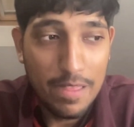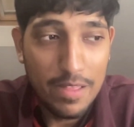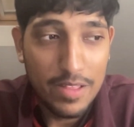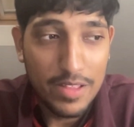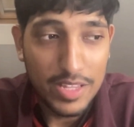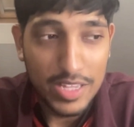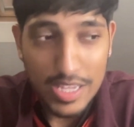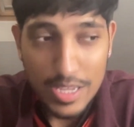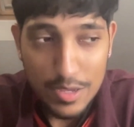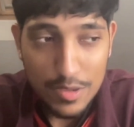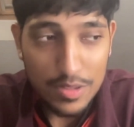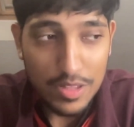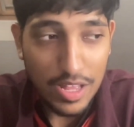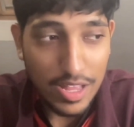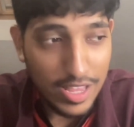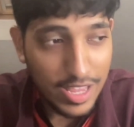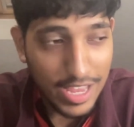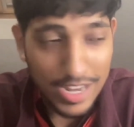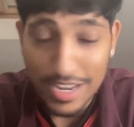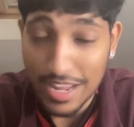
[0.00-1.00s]

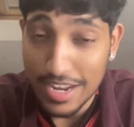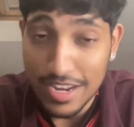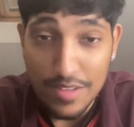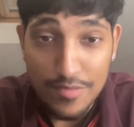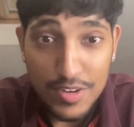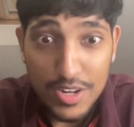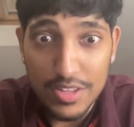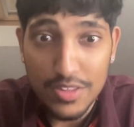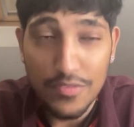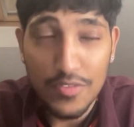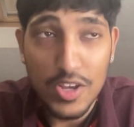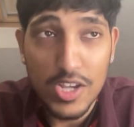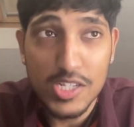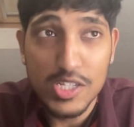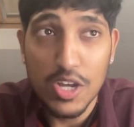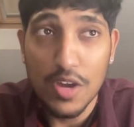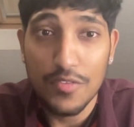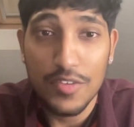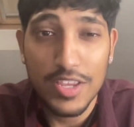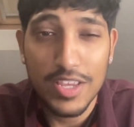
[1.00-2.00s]
And even in the first
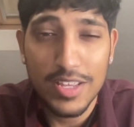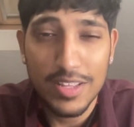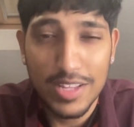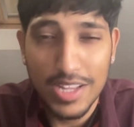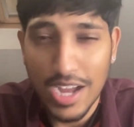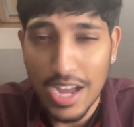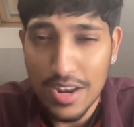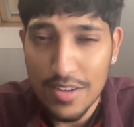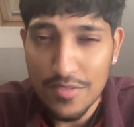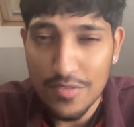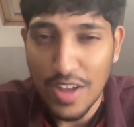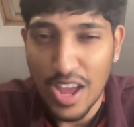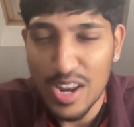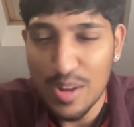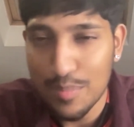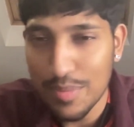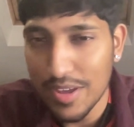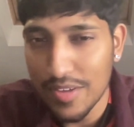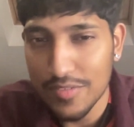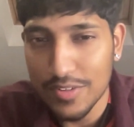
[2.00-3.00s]
half, he kind of had a
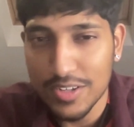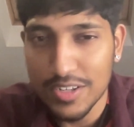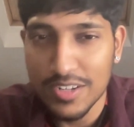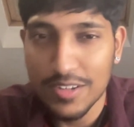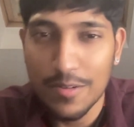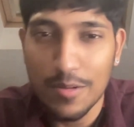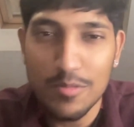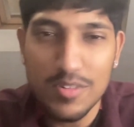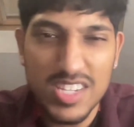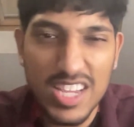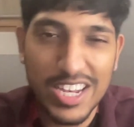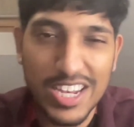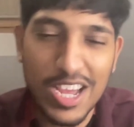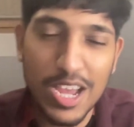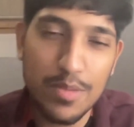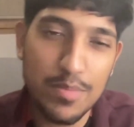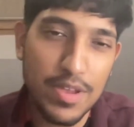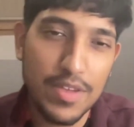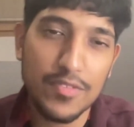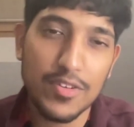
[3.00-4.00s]
bit of I want to say
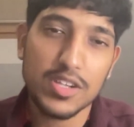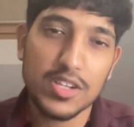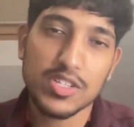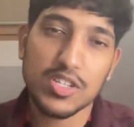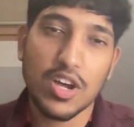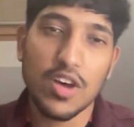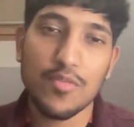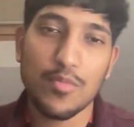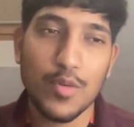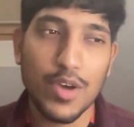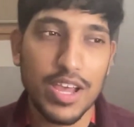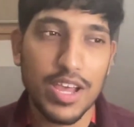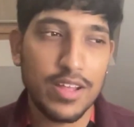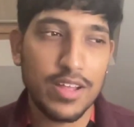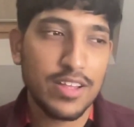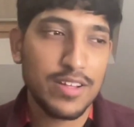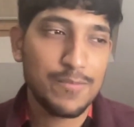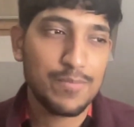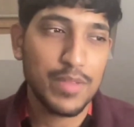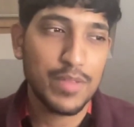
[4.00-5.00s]
nightmare first half where
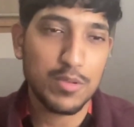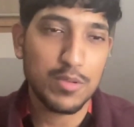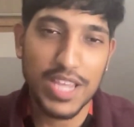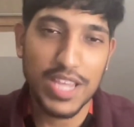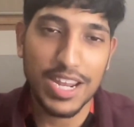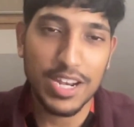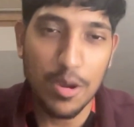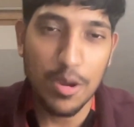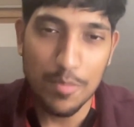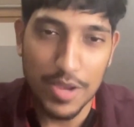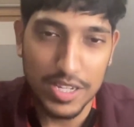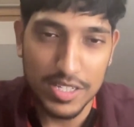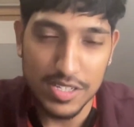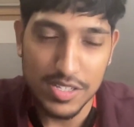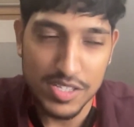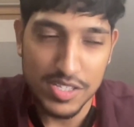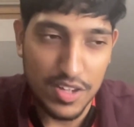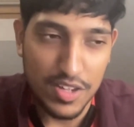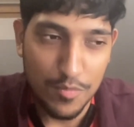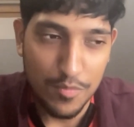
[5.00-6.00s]
he was getting nutmegged
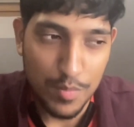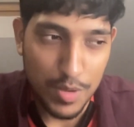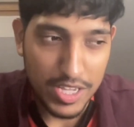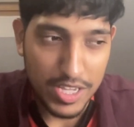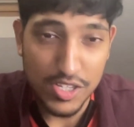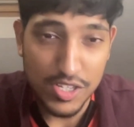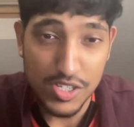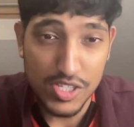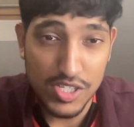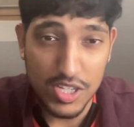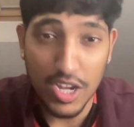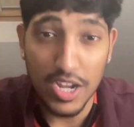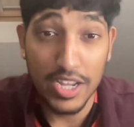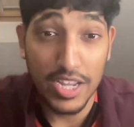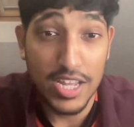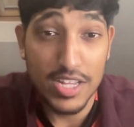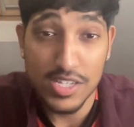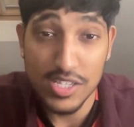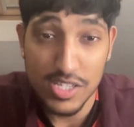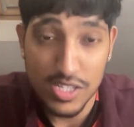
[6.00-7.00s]
and stuff, but he just stuck
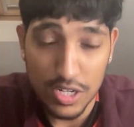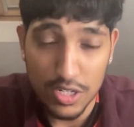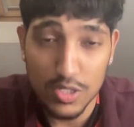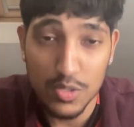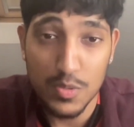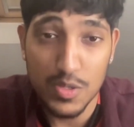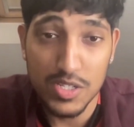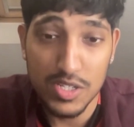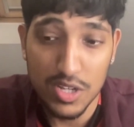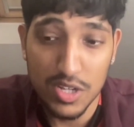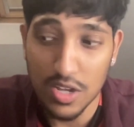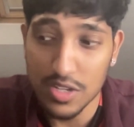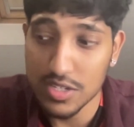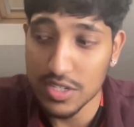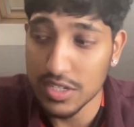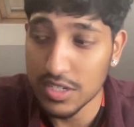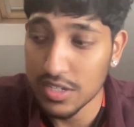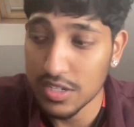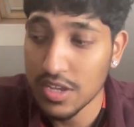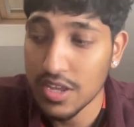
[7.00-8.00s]
to his task
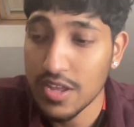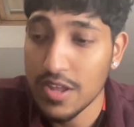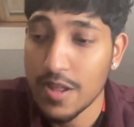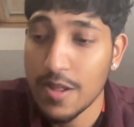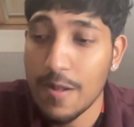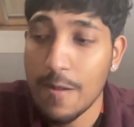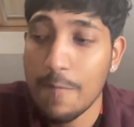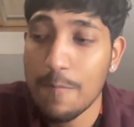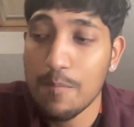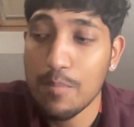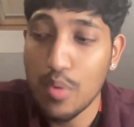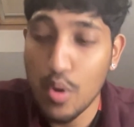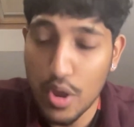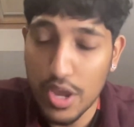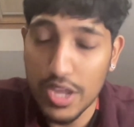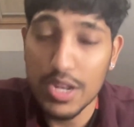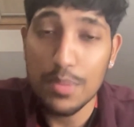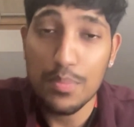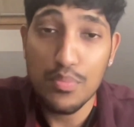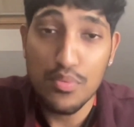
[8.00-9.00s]
and put
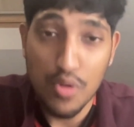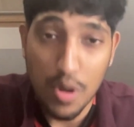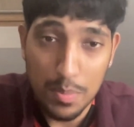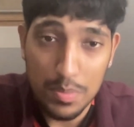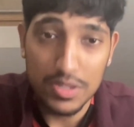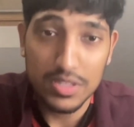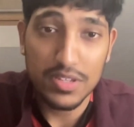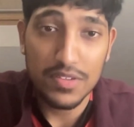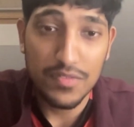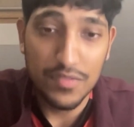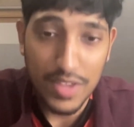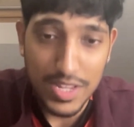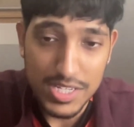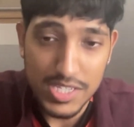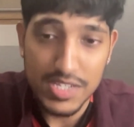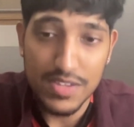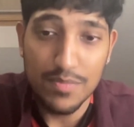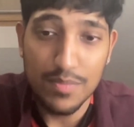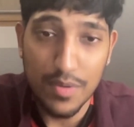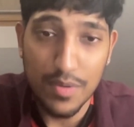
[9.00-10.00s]
in a proper
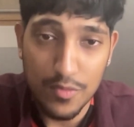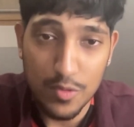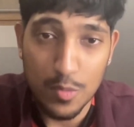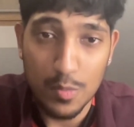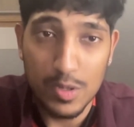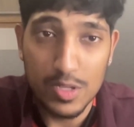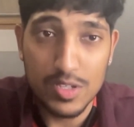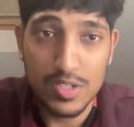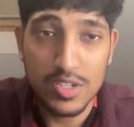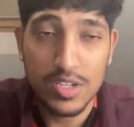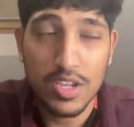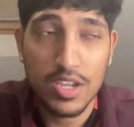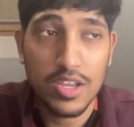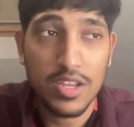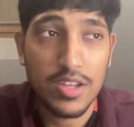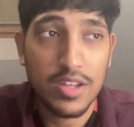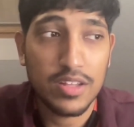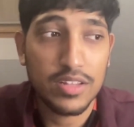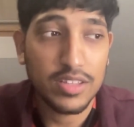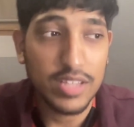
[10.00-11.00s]
defensive performance
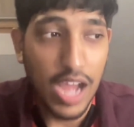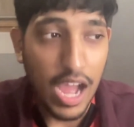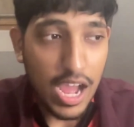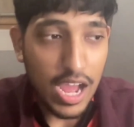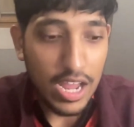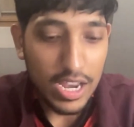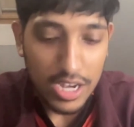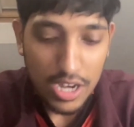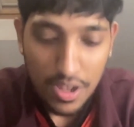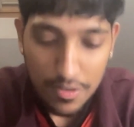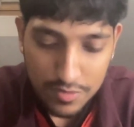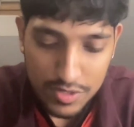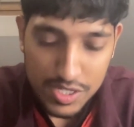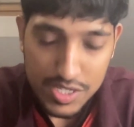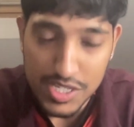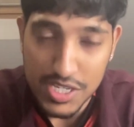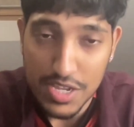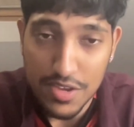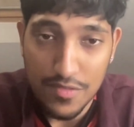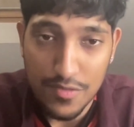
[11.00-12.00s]
that I love to
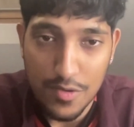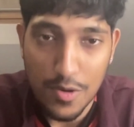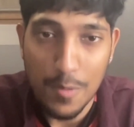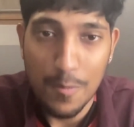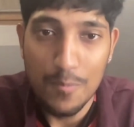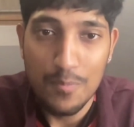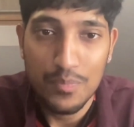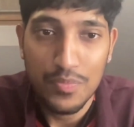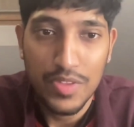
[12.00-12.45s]
see from